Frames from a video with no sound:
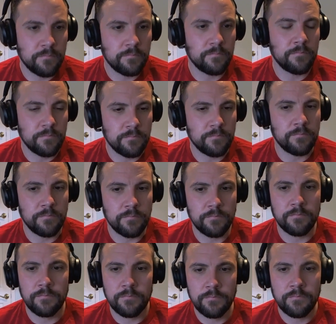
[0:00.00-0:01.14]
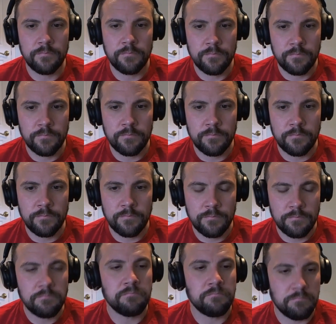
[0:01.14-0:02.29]

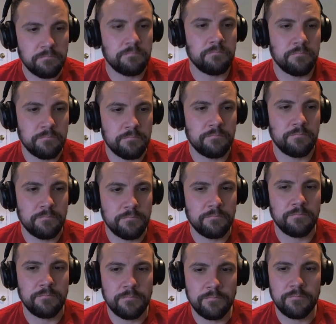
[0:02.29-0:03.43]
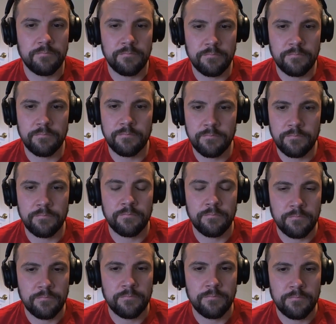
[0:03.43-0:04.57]

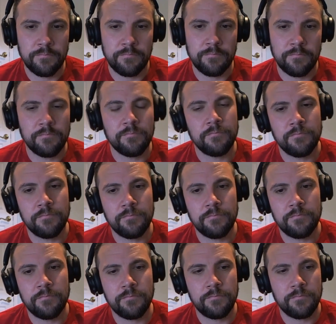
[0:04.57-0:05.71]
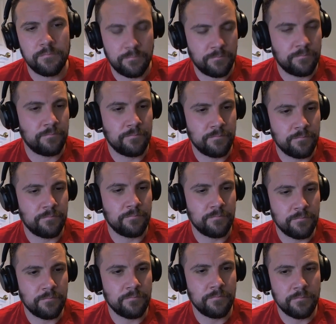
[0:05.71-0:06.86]

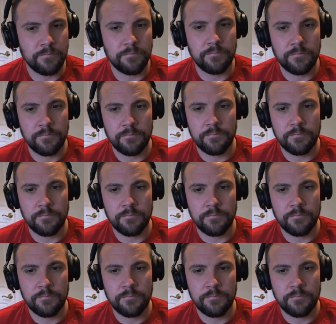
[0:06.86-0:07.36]
(not speaking)